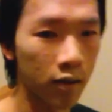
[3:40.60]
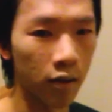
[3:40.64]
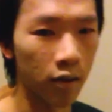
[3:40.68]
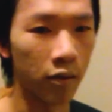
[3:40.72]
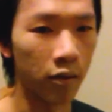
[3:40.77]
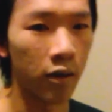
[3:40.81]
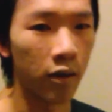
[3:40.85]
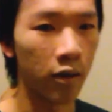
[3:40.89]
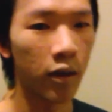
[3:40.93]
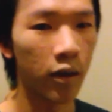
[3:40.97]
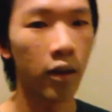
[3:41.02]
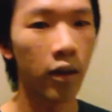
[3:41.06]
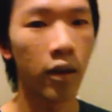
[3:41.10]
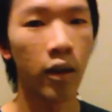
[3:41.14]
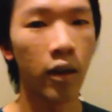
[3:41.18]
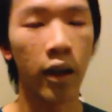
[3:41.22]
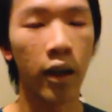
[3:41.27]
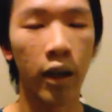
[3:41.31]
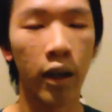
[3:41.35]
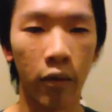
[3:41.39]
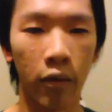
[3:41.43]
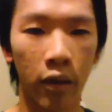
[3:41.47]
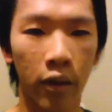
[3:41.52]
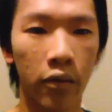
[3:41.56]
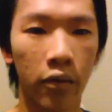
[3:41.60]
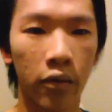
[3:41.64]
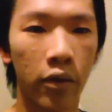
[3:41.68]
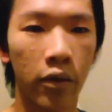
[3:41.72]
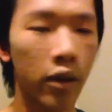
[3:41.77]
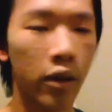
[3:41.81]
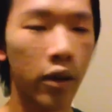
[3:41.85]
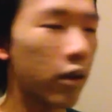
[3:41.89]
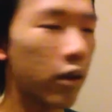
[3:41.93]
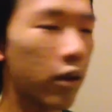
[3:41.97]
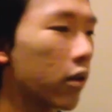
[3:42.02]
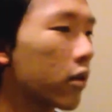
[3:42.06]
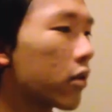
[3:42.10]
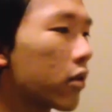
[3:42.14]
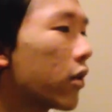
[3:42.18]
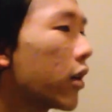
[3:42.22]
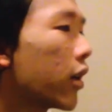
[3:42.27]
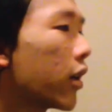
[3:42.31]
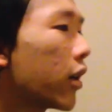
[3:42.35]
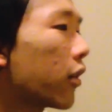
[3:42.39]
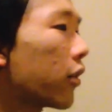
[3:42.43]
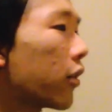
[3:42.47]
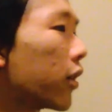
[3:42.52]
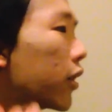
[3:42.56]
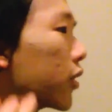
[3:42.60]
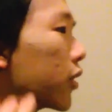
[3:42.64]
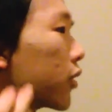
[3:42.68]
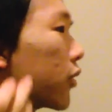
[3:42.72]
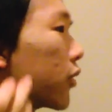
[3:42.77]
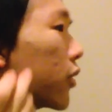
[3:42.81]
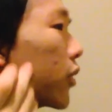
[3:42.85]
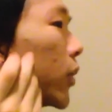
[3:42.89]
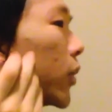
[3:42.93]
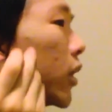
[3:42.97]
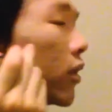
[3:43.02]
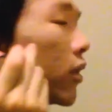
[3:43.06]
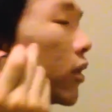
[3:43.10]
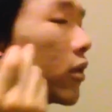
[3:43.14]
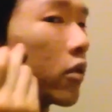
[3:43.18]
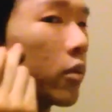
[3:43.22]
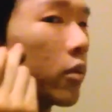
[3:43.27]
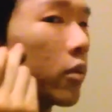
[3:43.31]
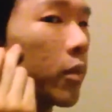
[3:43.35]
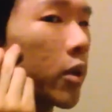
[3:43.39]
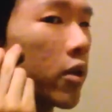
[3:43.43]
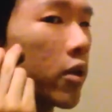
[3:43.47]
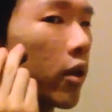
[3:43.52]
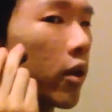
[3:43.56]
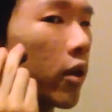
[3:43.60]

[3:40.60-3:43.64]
So anyway, for the contour here, it's going to be super